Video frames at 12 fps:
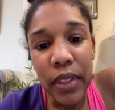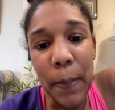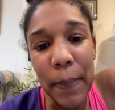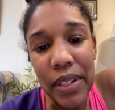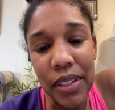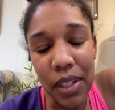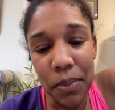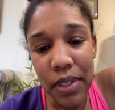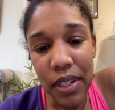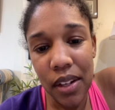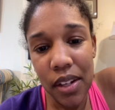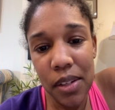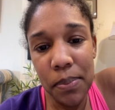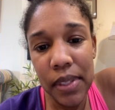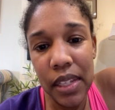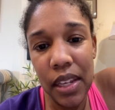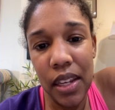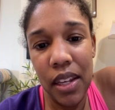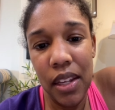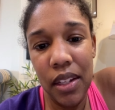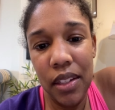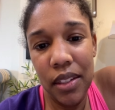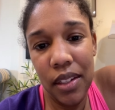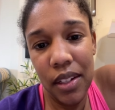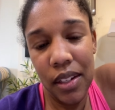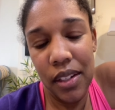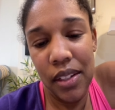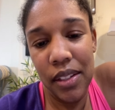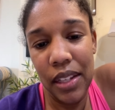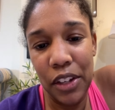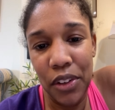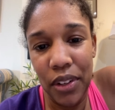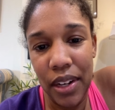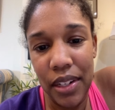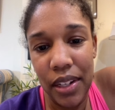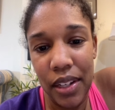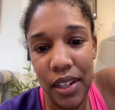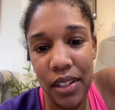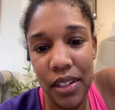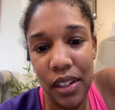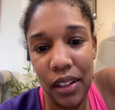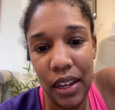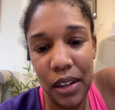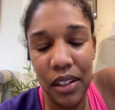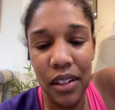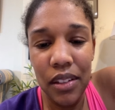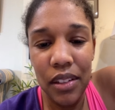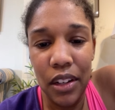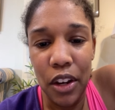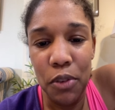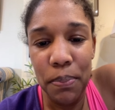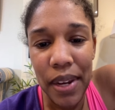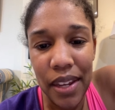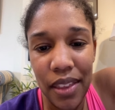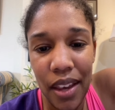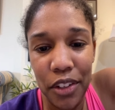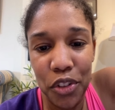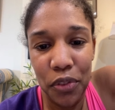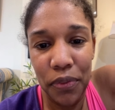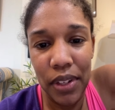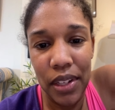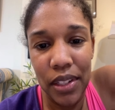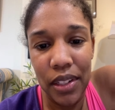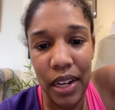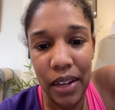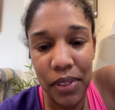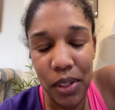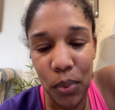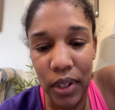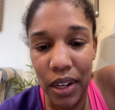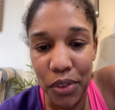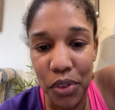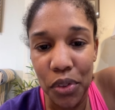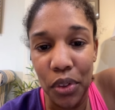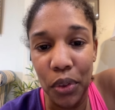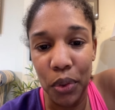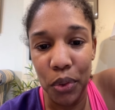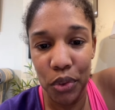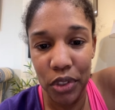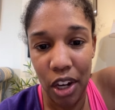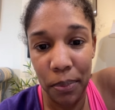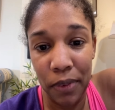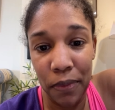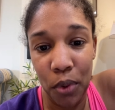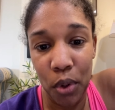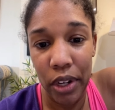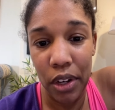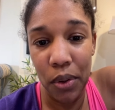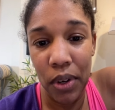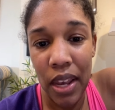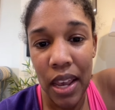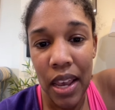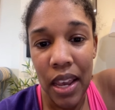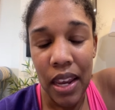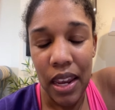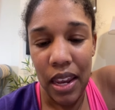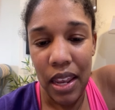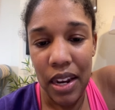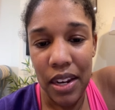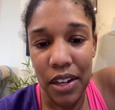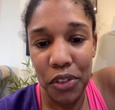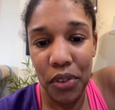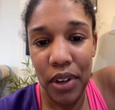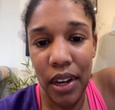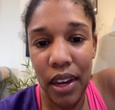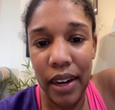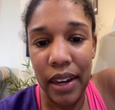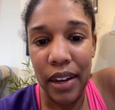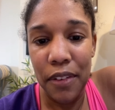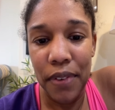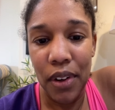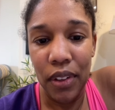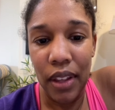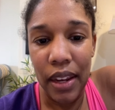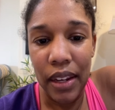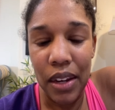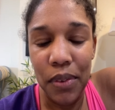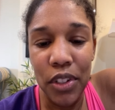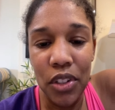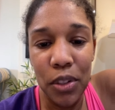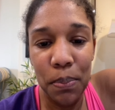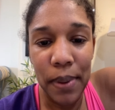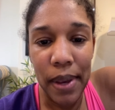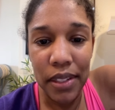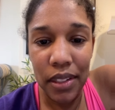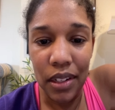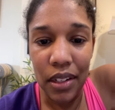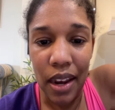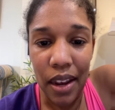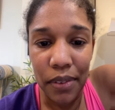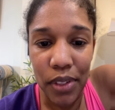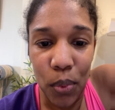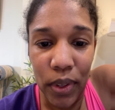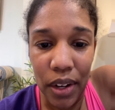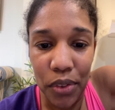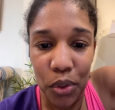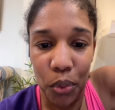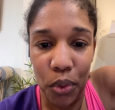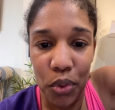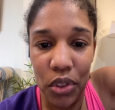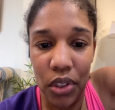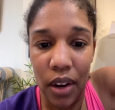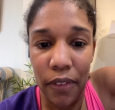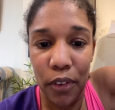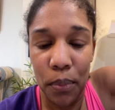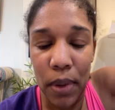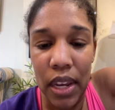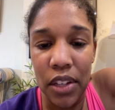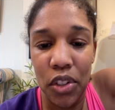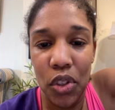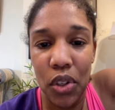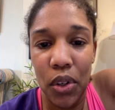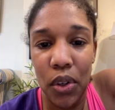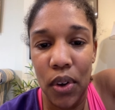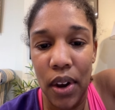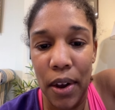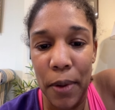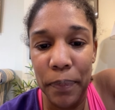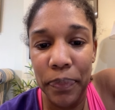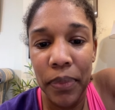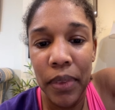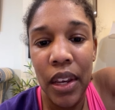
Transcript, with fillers: But sometimes it is a good idea to like you know, pay the extra fees and have someone else do the grocery shopping for you. And yesterday I kind of felt like it was just best to have someone else grocery shop for me. So um,